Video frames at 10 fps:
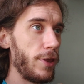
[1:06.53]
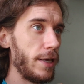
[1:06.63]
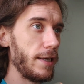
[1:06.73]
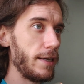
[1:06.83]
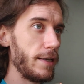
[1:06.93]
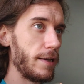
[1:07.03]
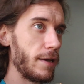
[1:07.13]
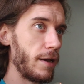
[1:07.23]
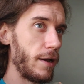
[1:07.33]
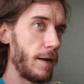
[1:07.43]
the
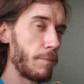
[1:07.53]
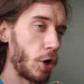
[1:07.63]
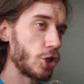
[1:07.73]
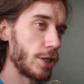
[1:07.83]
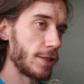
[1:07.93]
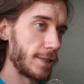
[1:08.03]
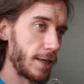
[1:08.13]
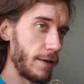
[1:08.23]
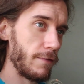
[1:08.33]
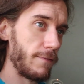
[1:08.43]
emergence
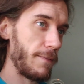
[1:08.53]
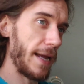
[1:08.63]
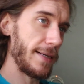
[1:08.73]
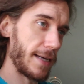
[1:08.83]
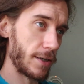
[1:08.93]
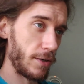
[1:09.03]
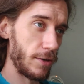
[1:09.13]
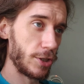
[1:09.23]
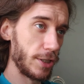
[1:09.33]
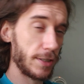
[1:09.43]
of many
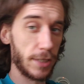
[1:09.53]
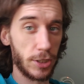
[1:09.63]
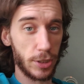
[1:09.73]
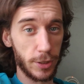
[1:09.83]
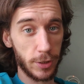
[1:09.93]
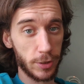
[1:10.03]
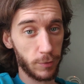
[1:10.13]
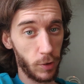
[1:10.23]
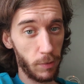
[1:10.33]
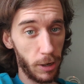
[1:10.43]
technologies such
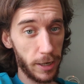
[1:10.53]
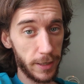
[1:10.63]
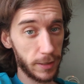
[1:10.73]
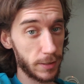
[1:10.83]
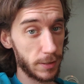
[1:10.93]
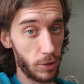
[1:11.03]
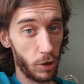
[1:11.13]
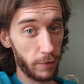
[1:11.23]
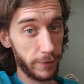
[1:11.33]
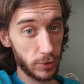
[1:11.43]
as robotics,
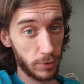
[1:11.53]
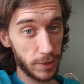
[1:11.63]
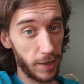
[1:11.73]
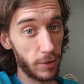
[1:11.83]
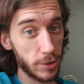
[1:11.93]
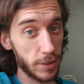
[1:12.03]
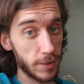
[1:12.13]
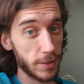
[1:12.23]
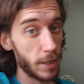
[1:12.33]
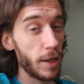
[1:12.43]
artificial
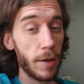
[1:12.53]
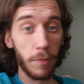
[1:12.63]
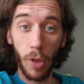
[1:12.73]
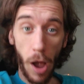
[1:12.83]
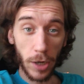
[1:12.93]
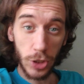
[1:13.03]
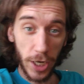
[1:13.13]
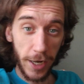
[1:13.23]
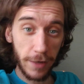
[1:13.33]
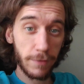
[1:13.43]
intelligence,
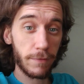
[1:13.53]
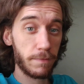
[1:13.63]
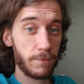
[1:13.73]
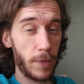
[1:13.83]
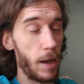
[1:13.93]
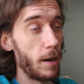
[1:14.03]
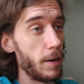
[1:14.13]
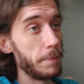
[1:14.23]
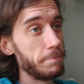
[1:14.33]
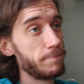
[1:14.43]
blockchain,
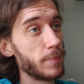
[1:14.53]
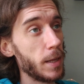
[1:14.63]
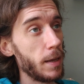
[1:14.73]
um,